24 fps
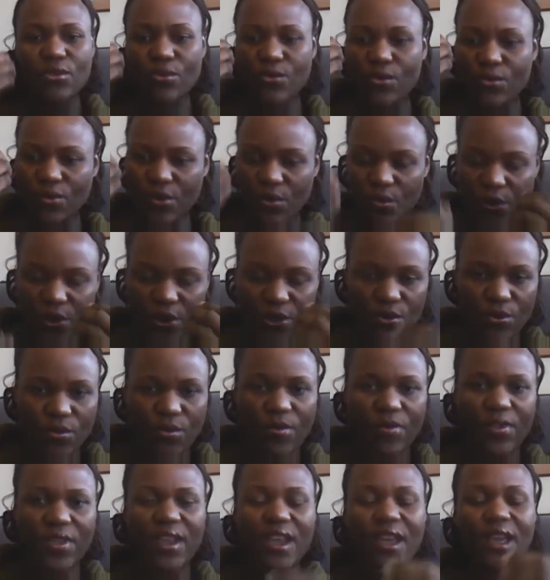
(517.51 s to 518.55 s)
the way you
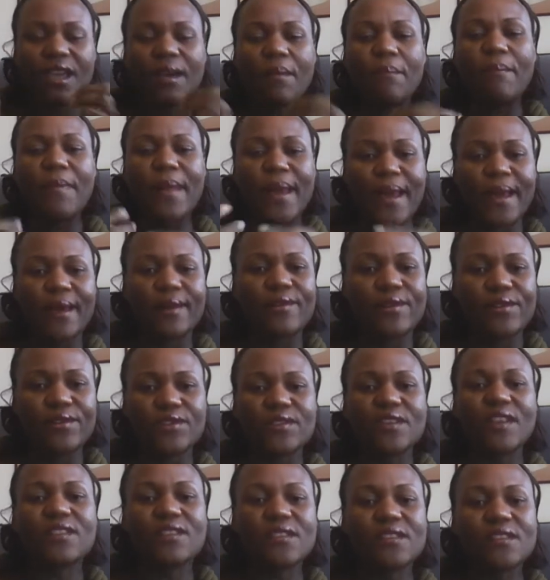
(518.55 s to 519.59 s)
think
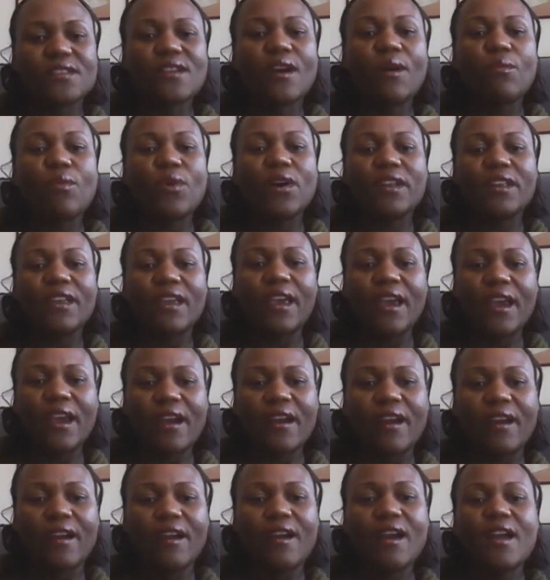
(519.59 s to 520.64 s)
matters, and someone
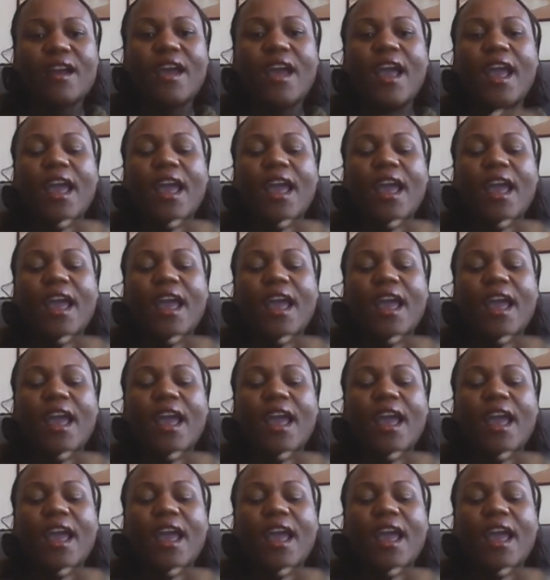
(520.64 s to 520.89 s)
care,